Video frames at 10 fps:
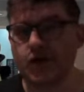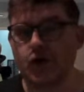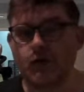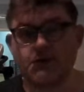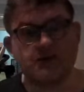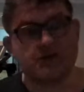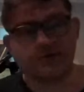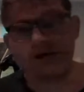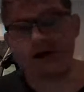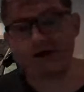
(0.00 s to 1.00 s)
Open source
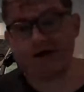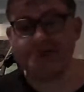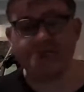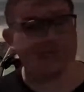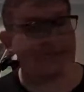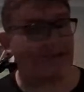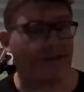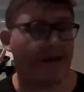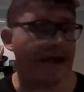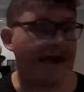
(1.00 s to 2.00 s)
projects
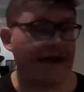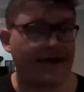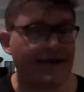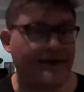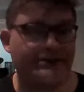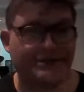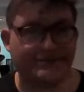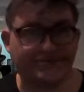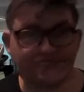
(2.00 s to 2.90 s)
like Linux